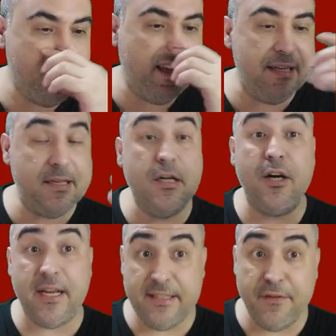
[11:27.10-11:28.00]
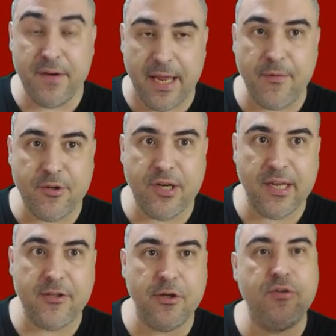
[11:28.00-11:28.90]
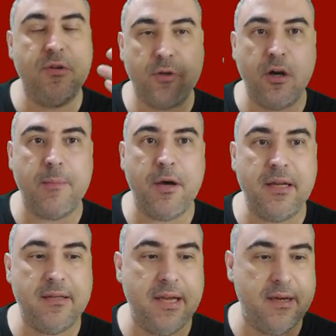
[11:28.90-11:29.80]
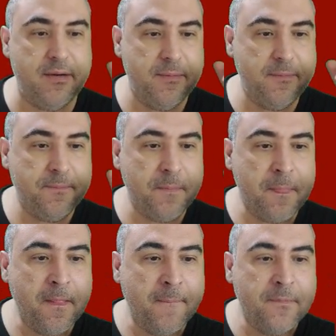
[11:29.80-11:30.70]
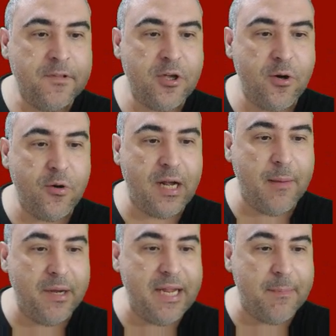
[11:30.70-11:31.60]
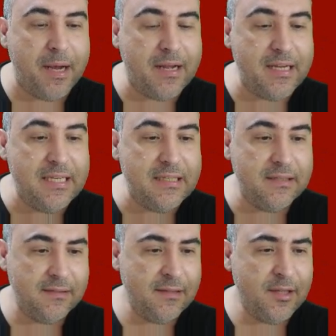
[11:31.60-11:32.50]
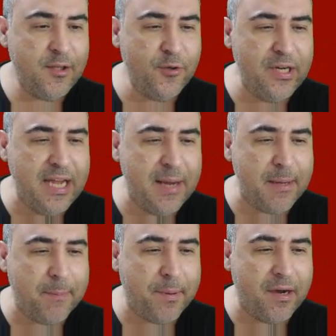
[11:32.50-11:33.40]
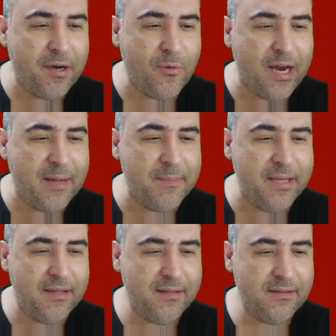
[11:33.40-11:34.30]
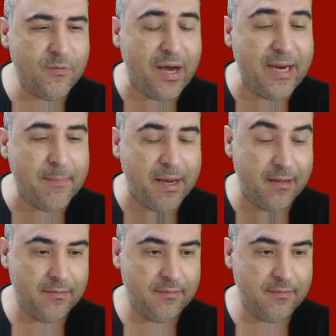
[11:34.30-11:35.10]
And it's an ergative language, like I told you. I'll talk about that later. So kama yamakana Yuri Yamapa Warema.